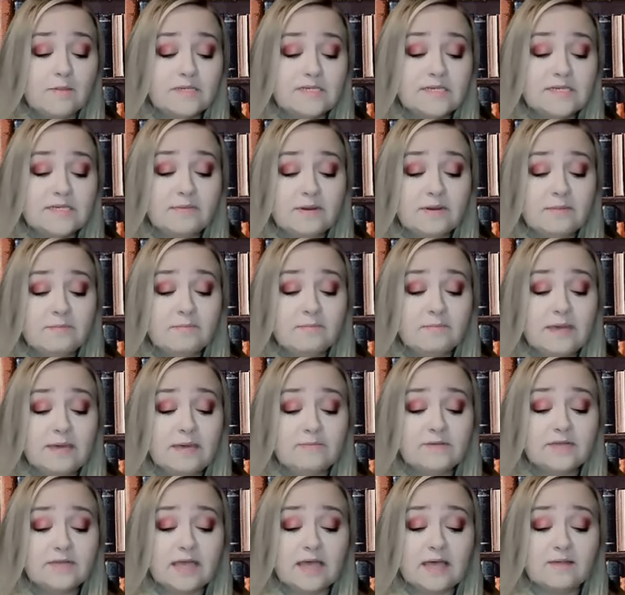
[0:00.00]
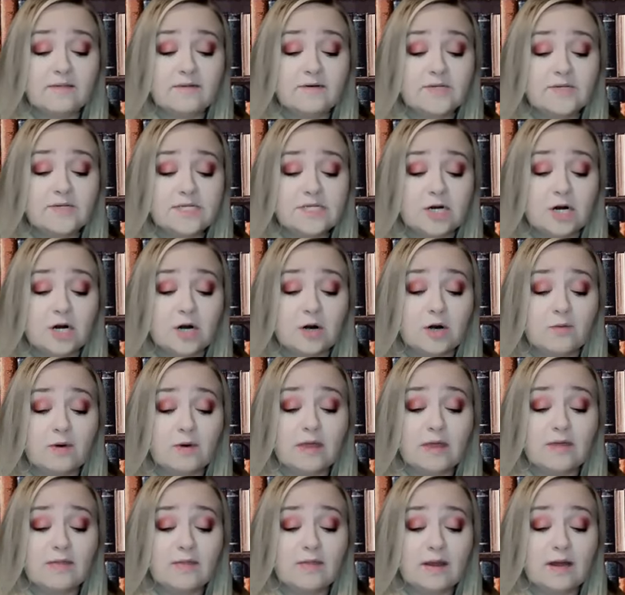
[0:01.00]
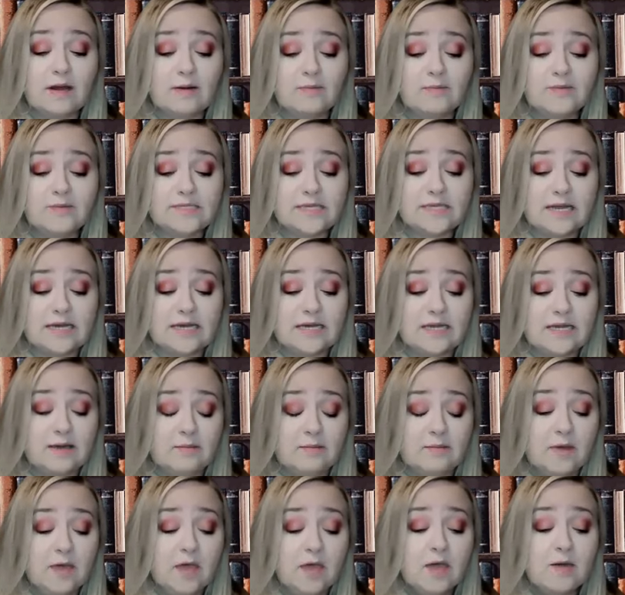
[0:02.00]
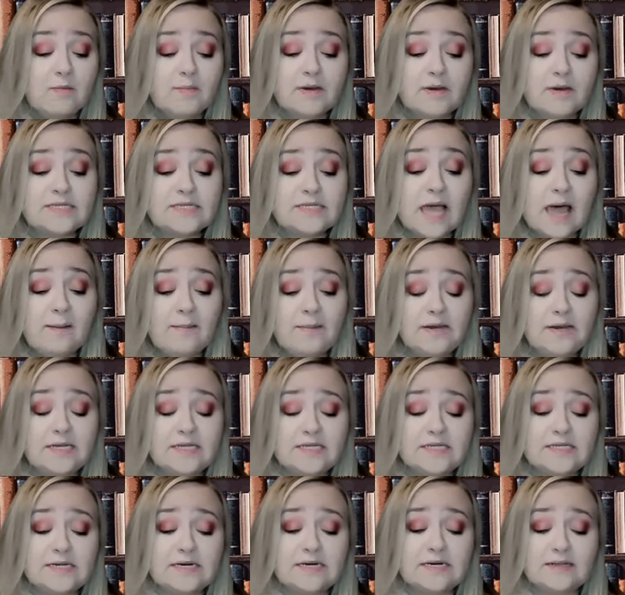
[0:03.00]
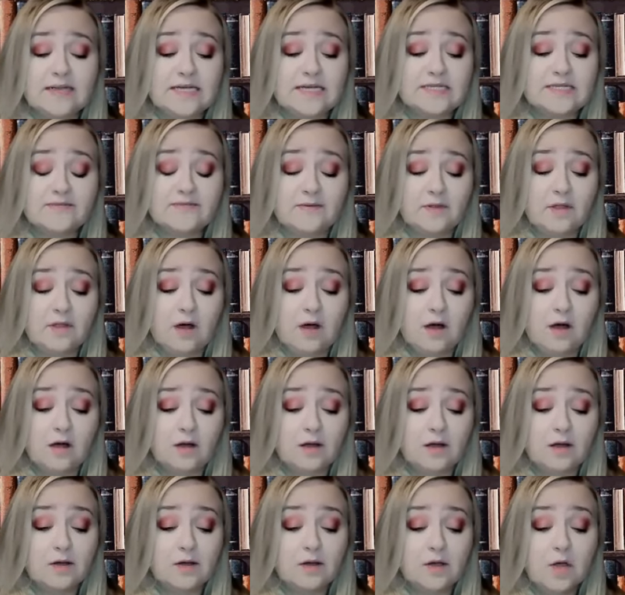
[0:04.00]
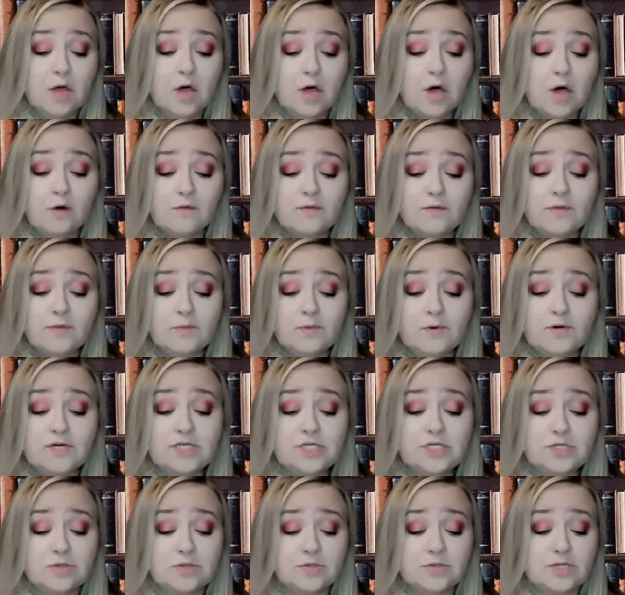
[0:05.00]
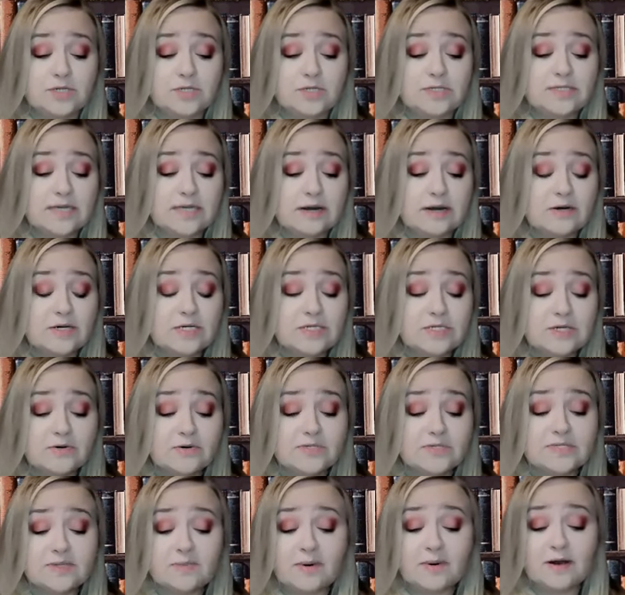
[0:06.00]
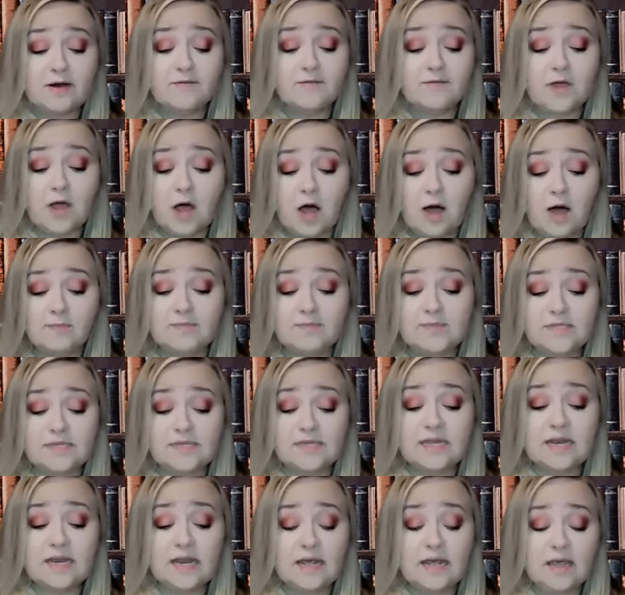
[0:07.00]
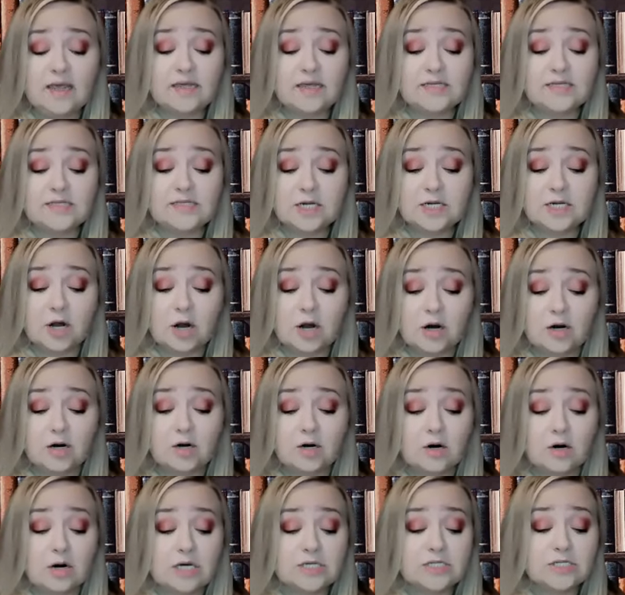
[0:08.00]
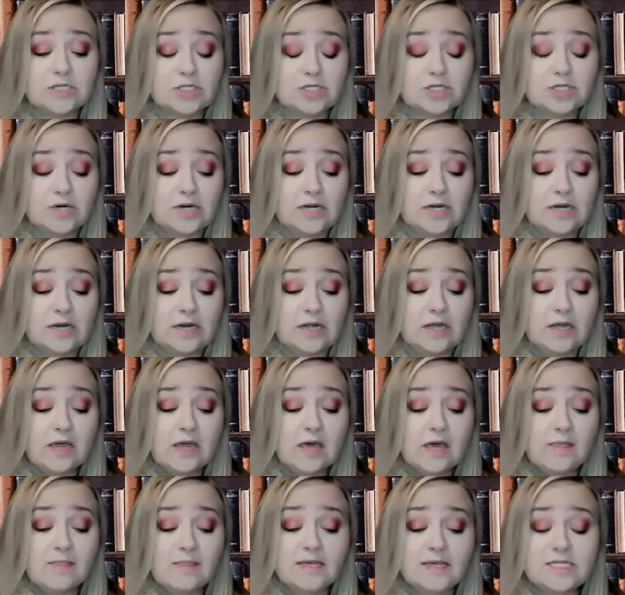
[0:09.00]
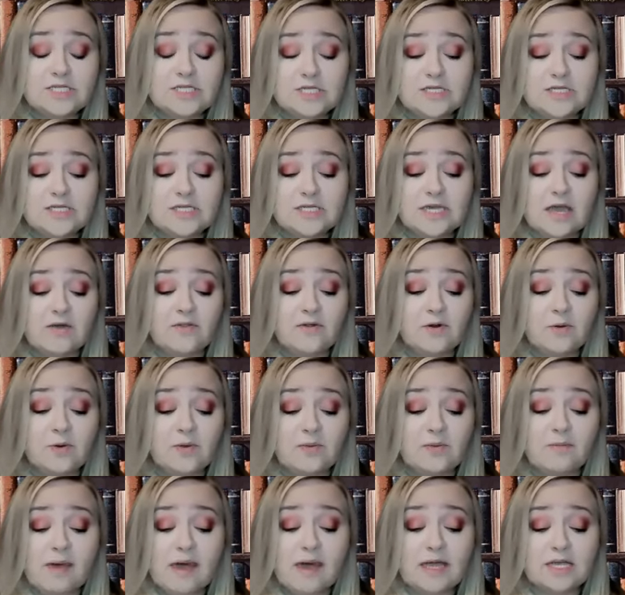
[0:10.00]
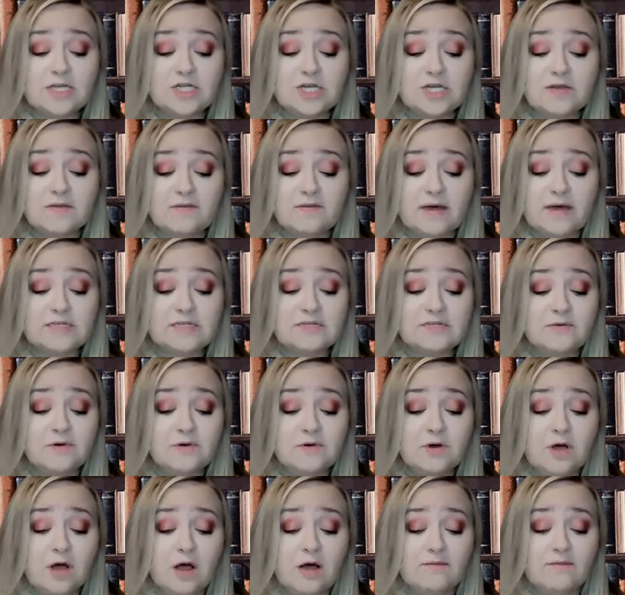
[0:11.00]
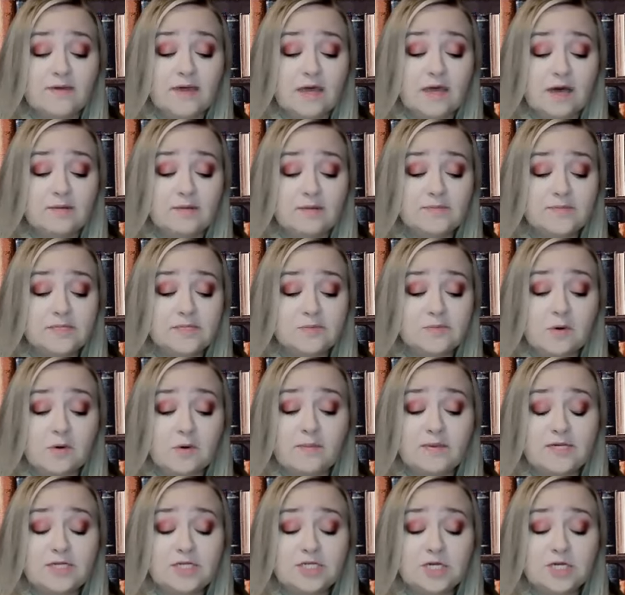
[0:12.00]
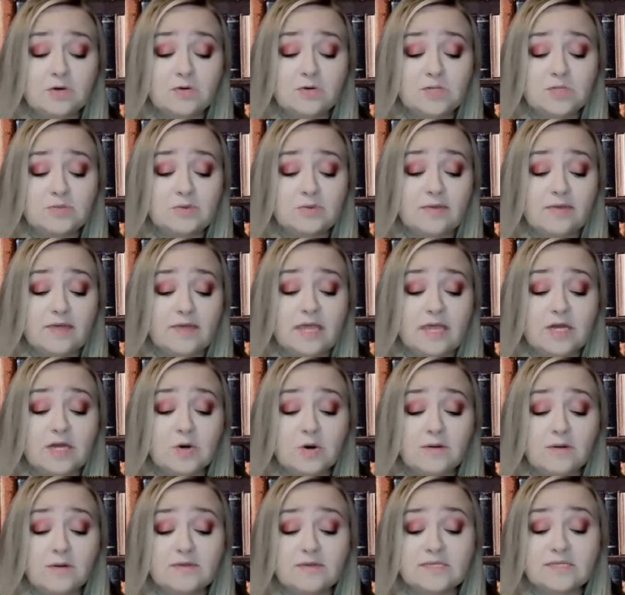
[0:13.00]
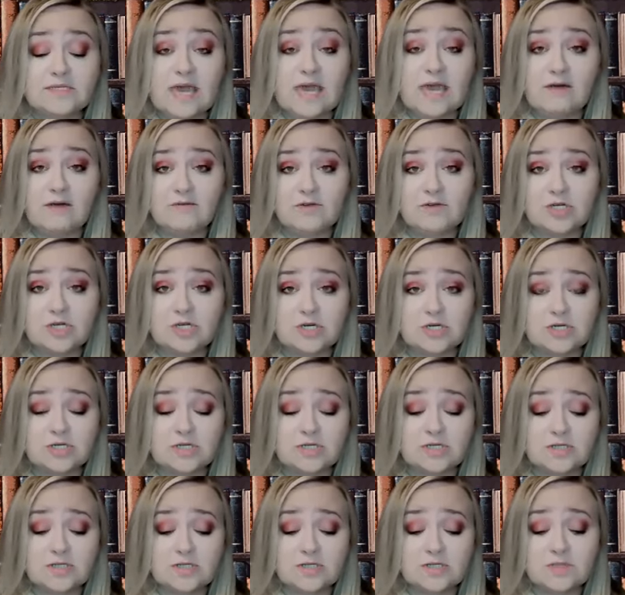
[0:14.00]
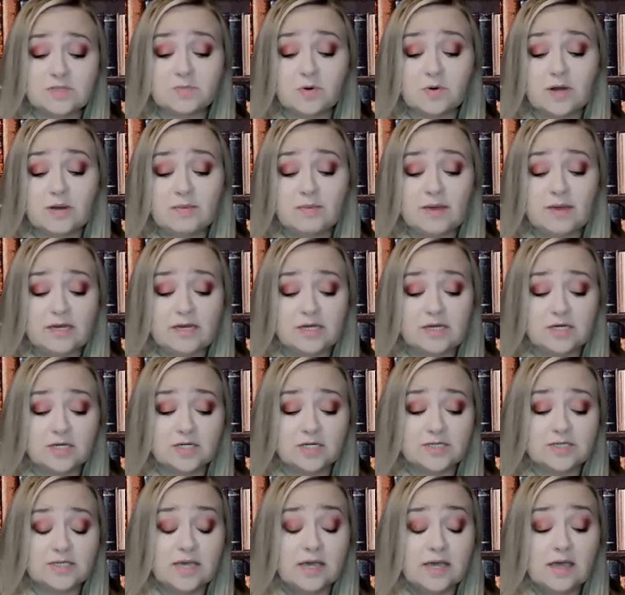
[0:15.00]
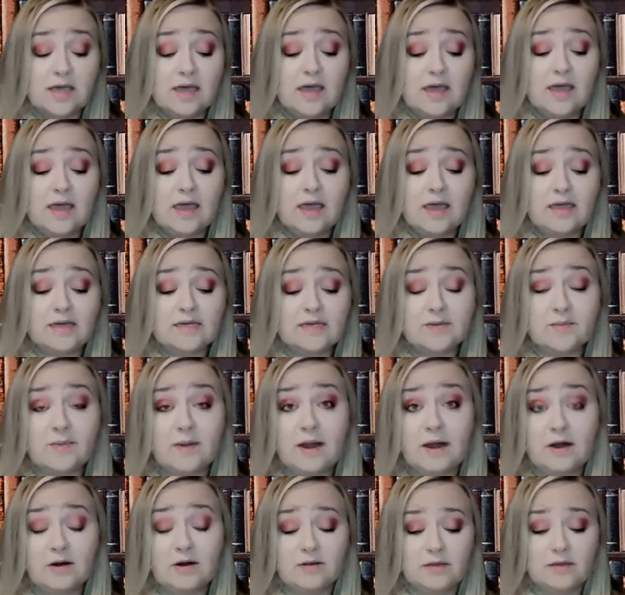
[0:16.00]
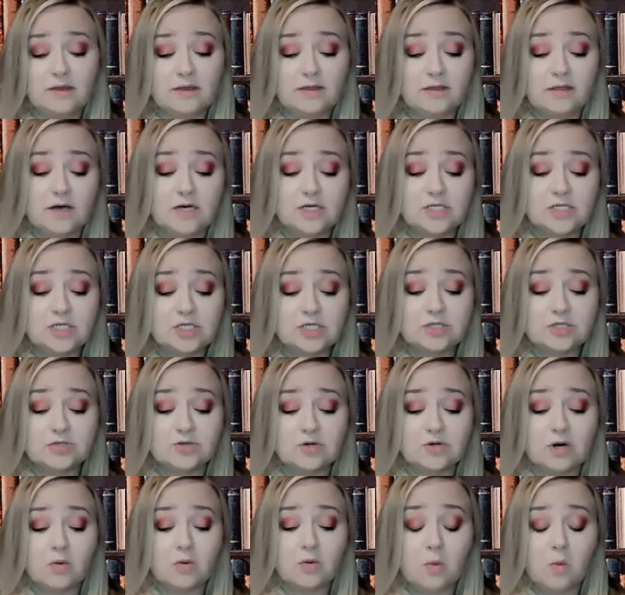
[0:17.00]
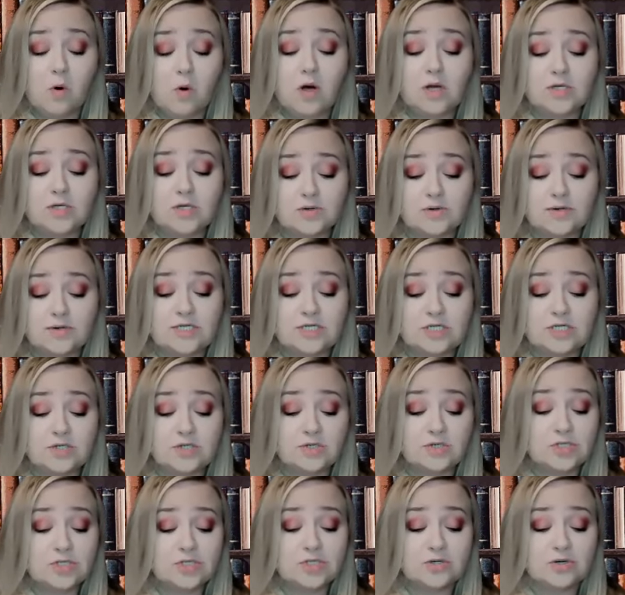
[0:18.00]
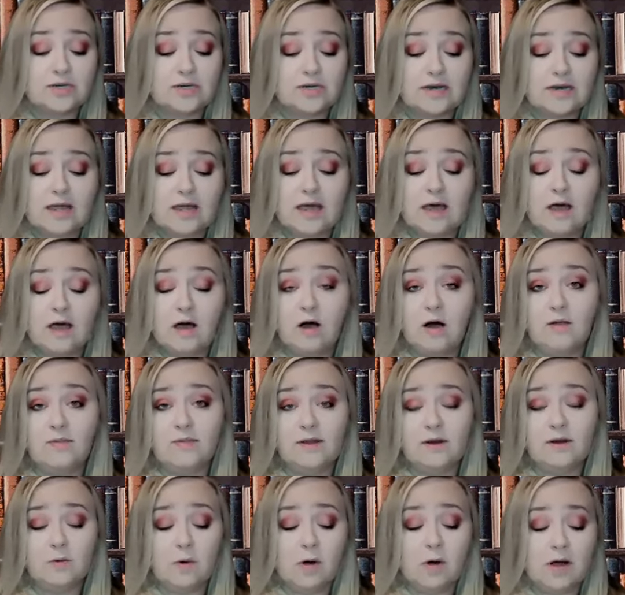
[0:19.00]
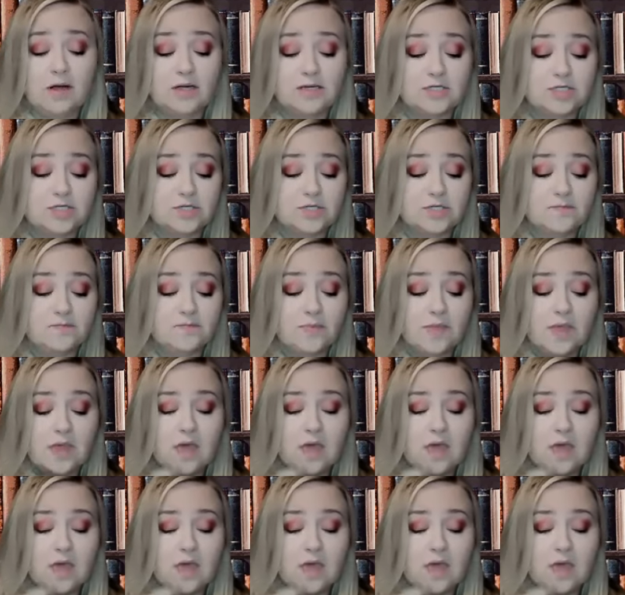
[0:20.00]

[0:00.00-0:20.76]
The demon beamed like a little star right there here beside him, but his happiness didn't last for long. Over the boy's shoulder, Cyrus noticed a pair of cops leaning against a car across the street. They stood together with matching fast food coffee cups, swapping jokes while they ignored the scavengers, spray painters, and apparently lost children wandering Sheol Street on their watch.